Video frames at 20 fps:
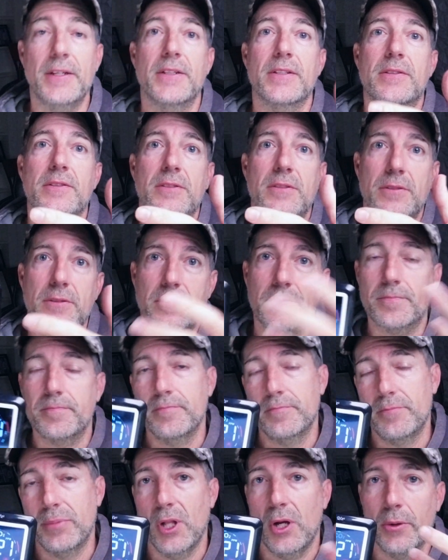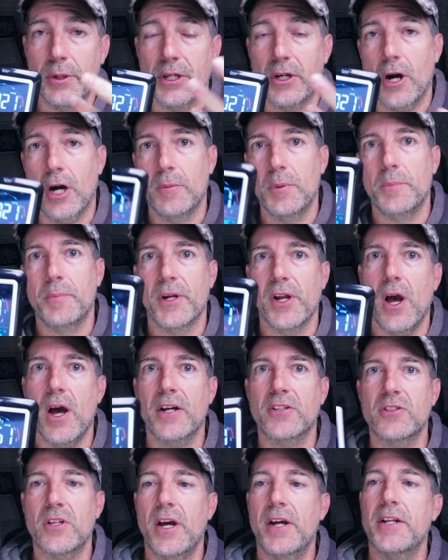it's blowing carbon
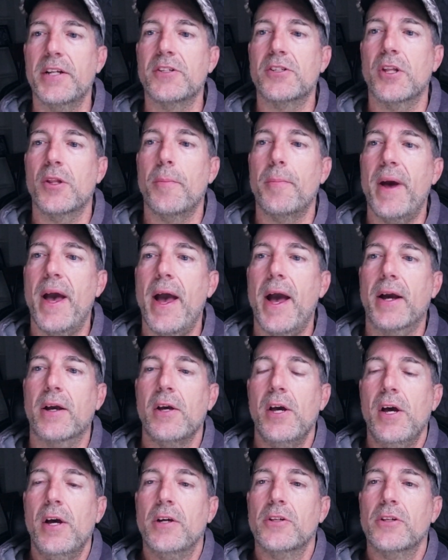monoxide into the back.